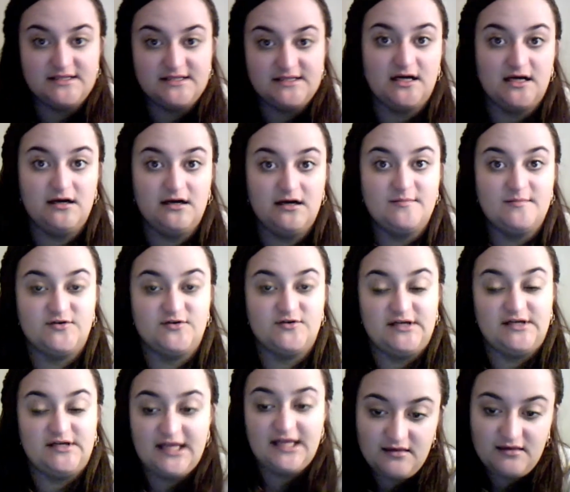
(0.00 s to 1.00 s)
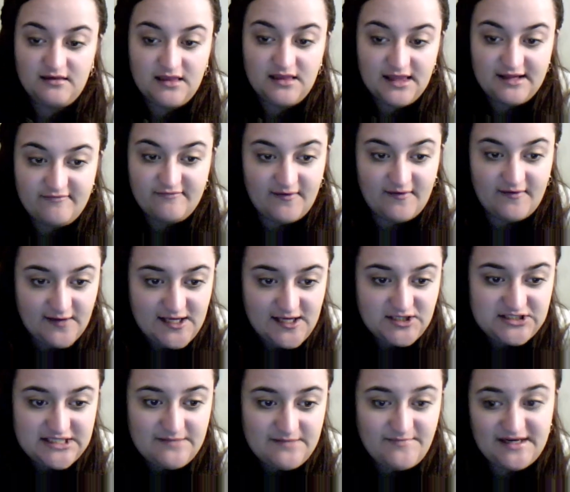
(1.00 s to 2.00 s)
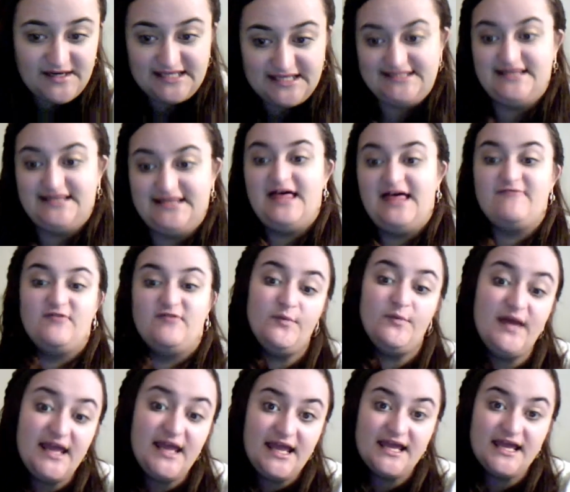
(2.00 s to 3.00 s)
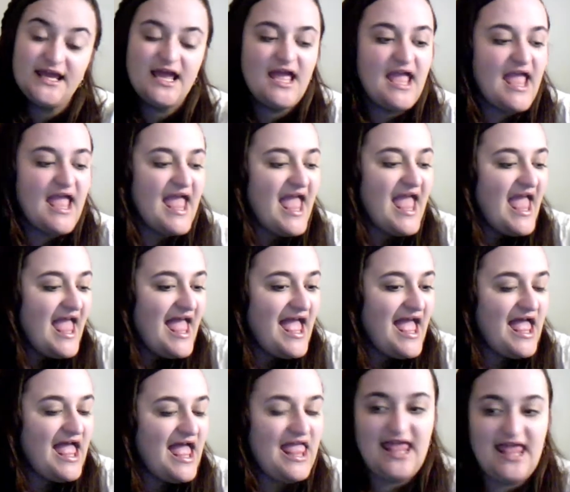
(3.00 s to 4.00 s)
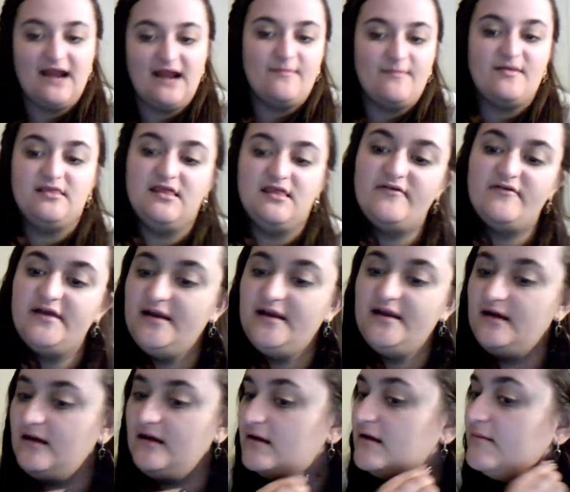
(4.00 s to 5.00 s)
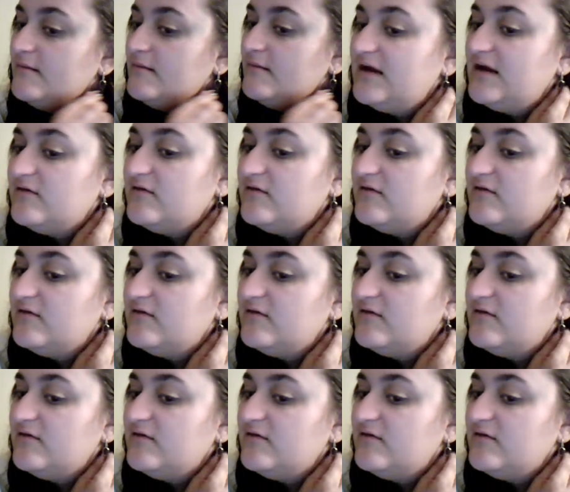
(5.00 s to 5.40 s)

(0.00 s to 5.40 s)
my Tarte Amazonian Clay Foundation, but I say that every week. And I've been loving my